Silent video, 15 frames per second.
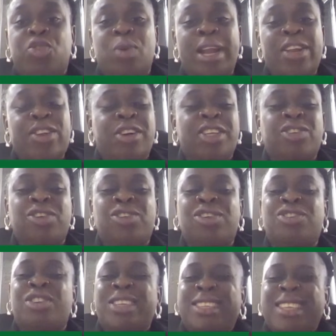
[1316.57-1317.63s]
is when the auditor
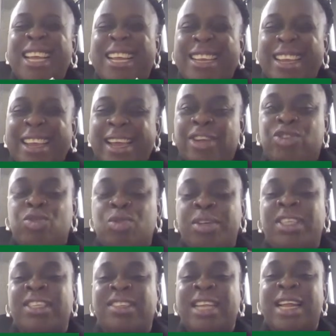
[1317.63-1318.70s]
does not take care to
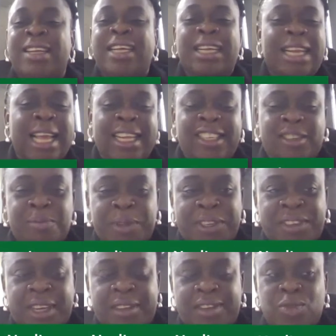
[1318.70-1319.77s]
understand the client's
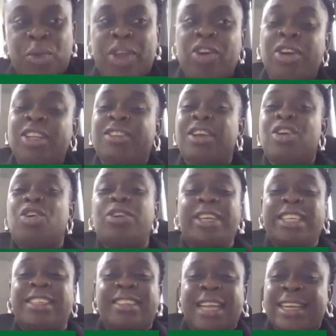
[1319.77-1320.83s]
business. We call it
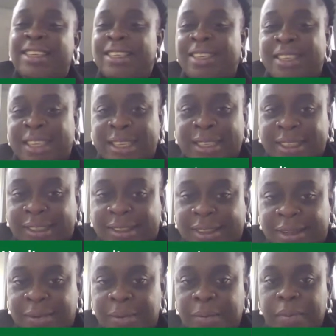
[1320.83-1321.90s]
understanding the
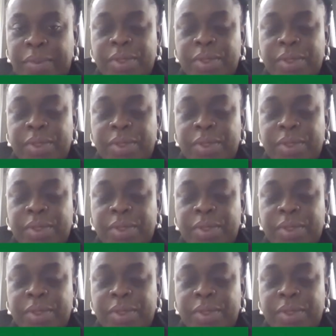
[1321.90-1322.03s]
entity.